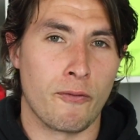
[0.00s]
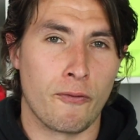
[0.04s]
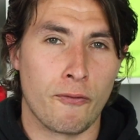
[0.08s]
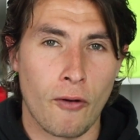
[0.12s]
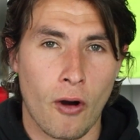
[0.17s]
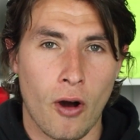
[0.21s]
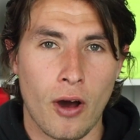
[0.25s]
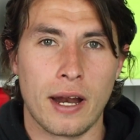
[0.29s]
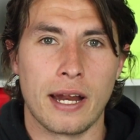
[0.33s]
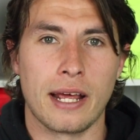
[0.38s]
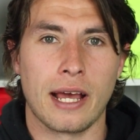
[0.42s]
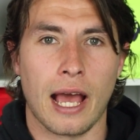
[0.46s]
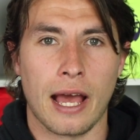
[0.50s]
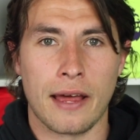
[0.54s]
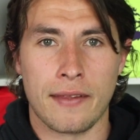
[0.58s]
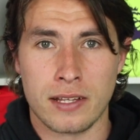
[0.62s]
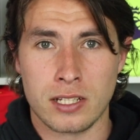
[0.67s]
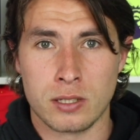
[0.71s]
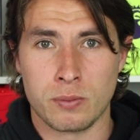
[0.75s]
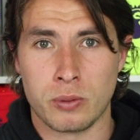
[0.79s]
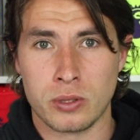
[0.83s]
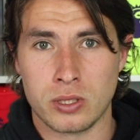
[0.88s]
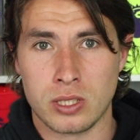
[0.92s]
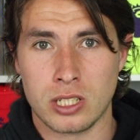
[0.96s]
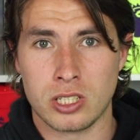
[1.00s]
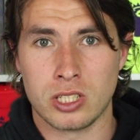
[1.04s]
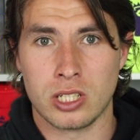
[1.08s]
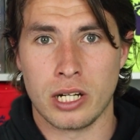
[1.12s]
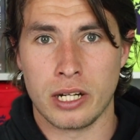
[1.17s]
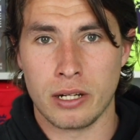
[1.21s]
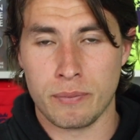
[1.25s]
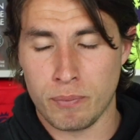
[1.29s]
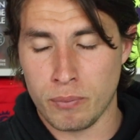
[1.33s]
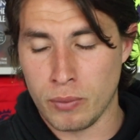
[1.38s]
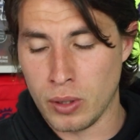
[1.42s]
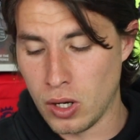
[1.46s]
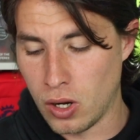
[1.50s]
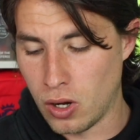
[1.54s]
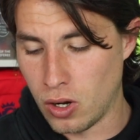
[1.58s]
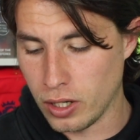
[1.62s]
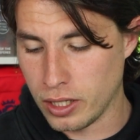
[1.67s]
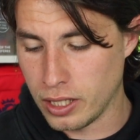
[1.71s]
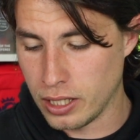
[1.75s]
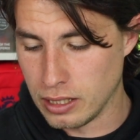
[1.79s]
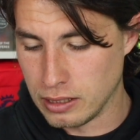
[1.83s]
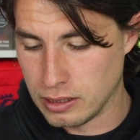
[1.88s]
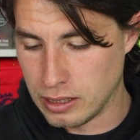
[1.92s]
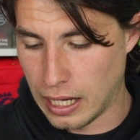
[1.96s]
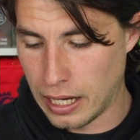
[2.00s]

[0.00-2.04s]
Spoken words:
finally getting this position in Malarkey